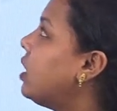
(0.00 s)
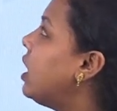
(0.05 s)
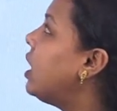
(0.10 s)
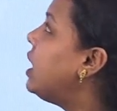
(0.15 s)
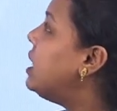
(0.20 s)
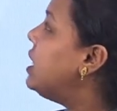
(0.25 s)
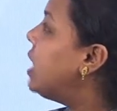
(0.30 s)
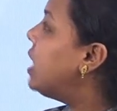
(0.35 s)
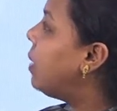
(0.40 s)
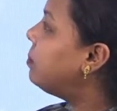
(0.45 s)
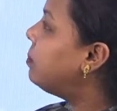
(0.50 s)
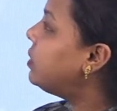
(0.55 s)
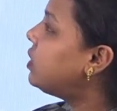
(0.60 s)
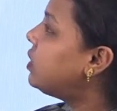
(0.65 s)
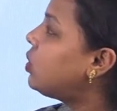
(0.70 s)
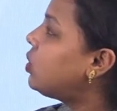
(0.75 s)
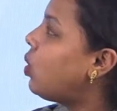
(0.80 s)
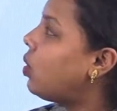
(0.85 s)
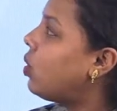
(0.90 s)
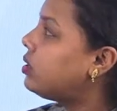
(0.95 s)
Number
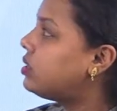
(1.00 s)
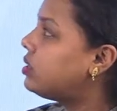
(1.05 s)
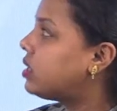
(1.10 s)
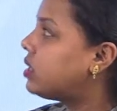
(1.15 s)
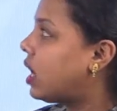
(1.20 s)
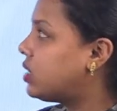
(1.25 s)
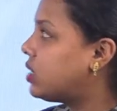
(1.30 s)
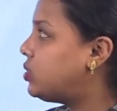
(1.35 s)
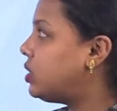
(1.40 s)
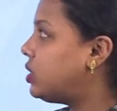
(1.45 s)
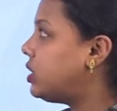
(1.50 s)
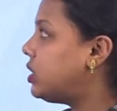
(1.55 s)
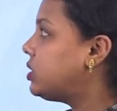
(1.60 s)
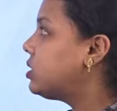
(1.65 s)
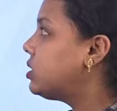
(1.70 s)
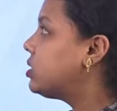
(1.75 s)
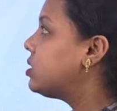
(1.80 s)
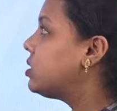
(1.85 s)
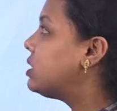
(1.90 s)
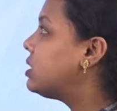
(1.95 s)
on Rajesh
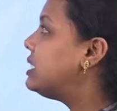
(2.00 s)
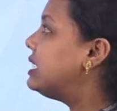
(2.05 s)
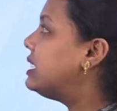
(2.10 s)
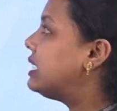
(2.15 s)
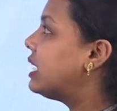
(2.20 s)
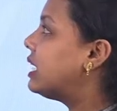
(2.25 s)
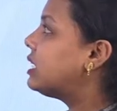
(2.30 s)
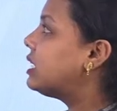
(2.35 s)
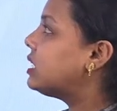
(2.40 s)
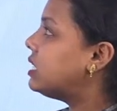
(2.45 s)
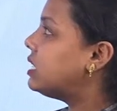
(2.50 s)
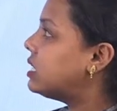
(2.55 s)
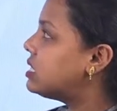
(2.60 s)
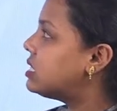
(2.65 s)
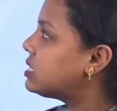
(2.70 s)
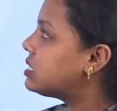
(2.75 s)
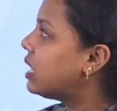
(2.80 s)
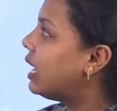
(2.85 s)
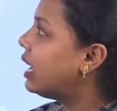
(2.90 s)
ticket is